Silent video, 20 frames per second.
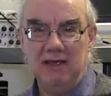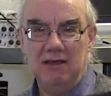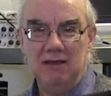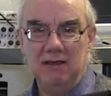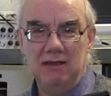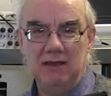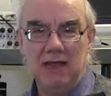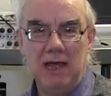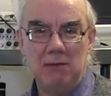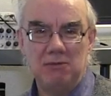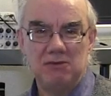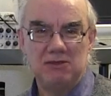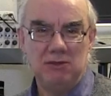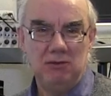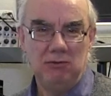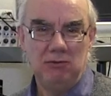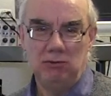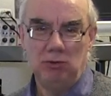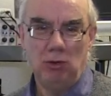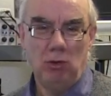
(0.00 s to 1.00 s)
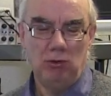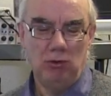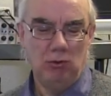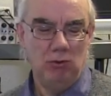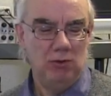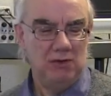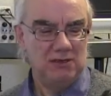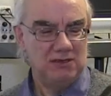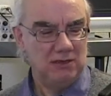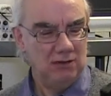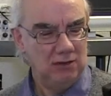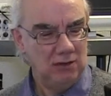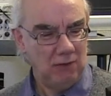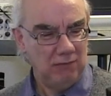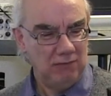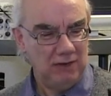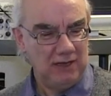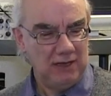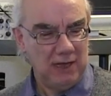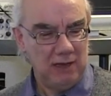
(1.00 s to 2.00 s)
it an absolute doddle. It's a
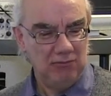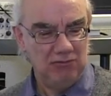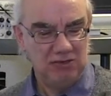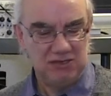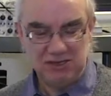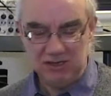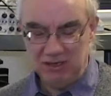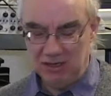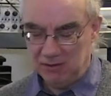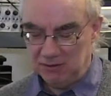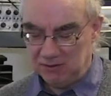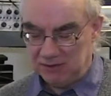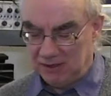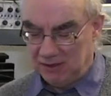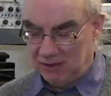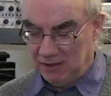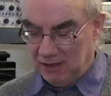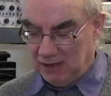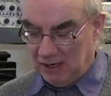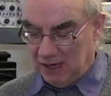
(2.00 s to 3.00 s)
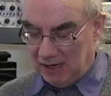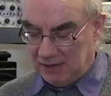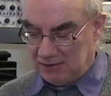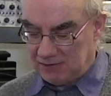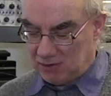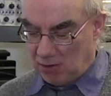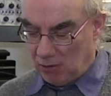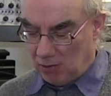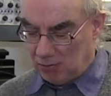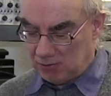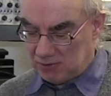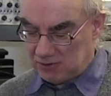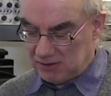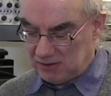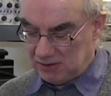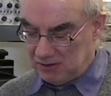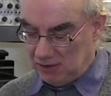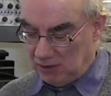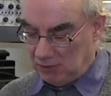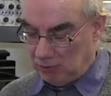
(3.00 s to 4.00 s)
lovely camera to use. It's
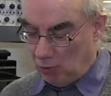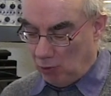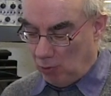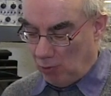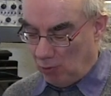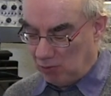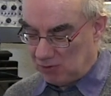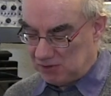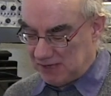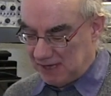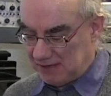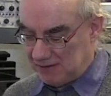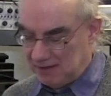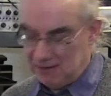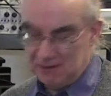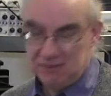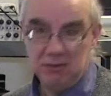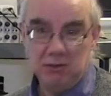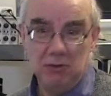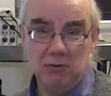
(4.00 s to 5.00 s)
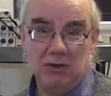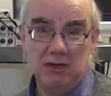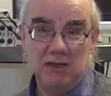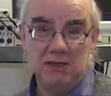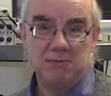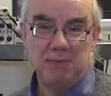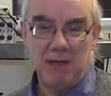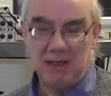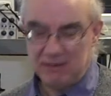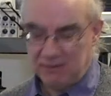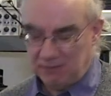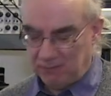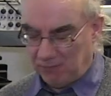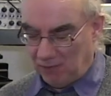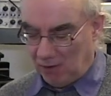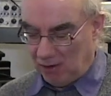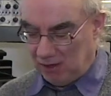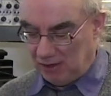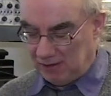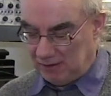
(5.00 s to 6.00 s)
got your normal settings that you would expect to
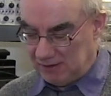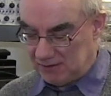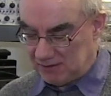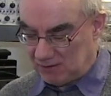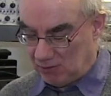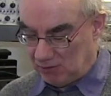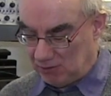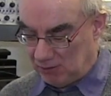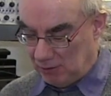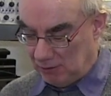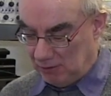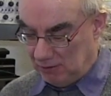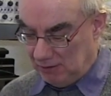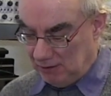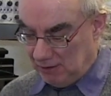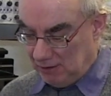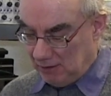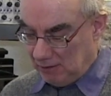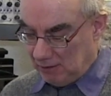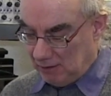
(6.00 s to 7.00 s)
find. It's got your